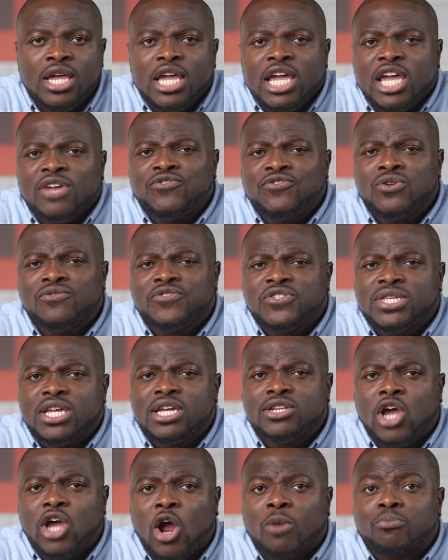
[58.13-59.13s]
If you've
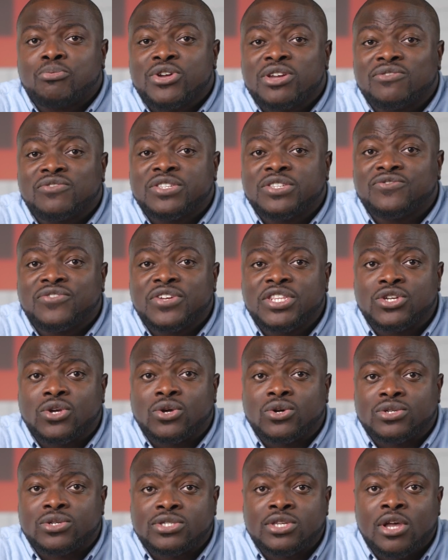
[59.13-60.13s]
seen our previous
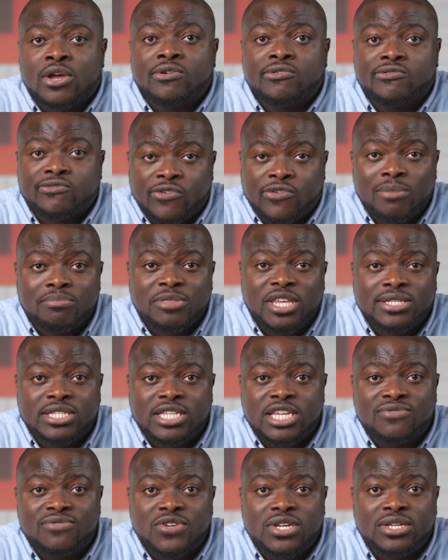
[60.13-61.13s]
videos from this
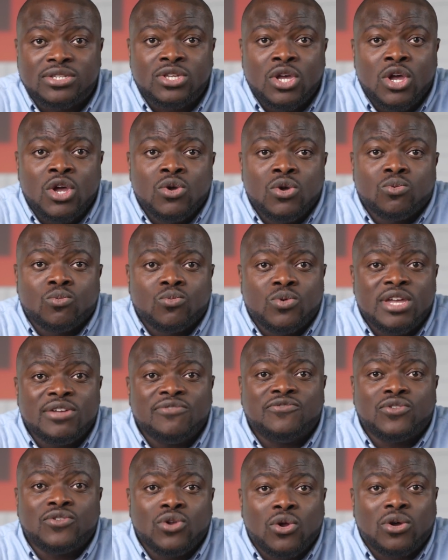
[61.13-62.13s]
series,
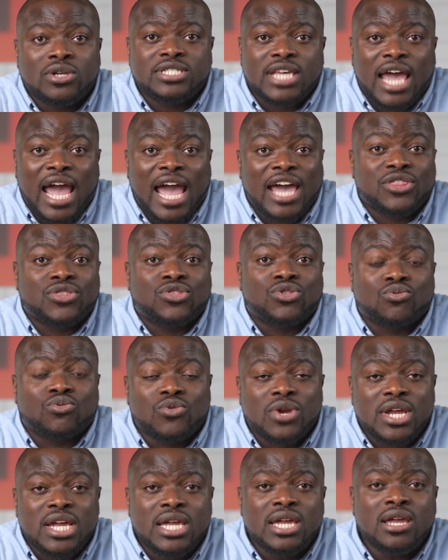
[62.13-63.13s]
we've looked at
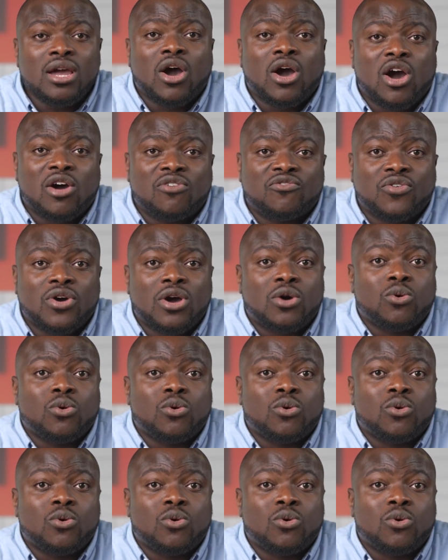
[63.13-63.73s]
three other